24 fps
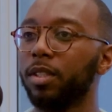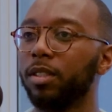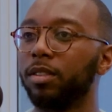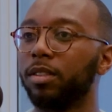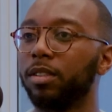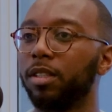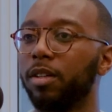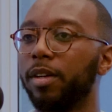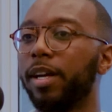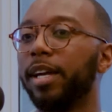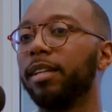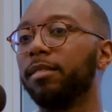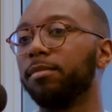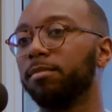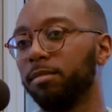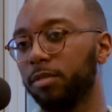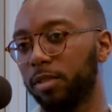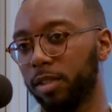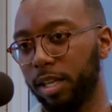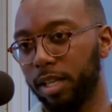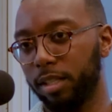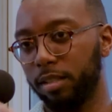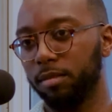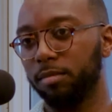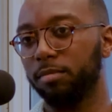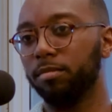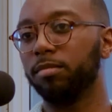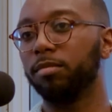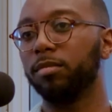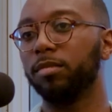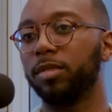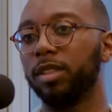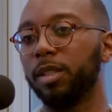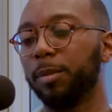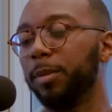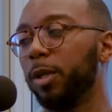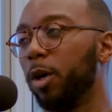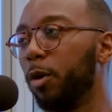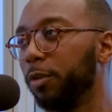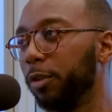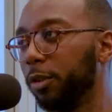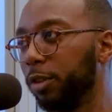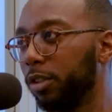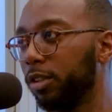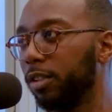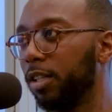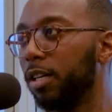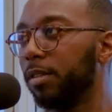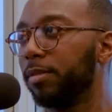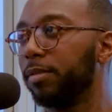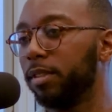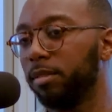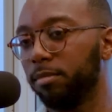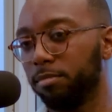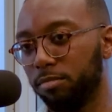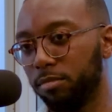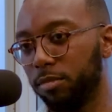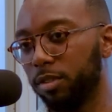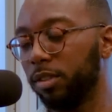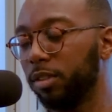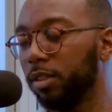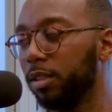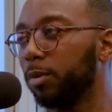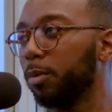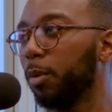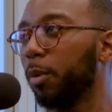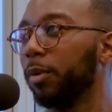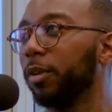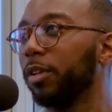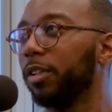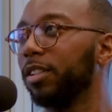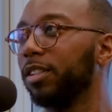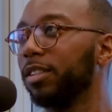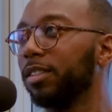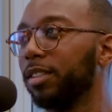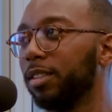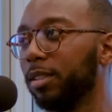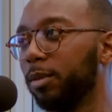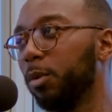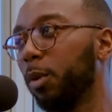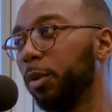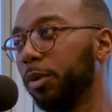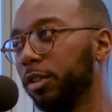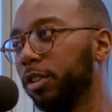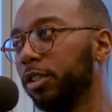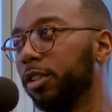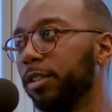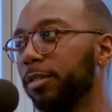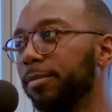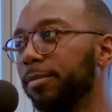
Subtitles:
So hey, okay, send me over your stuff, and this is what we should